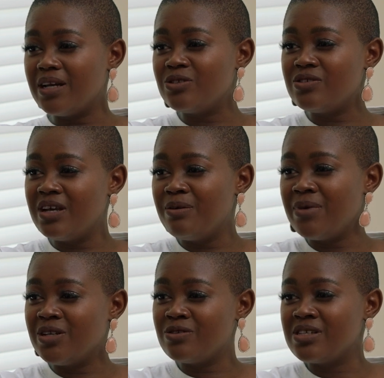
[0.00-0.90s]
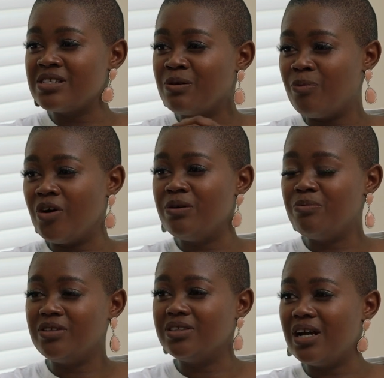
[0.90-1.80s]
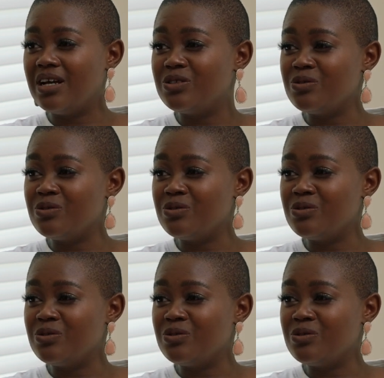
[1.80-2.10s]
Like today, Mendoza is the bodybuilder.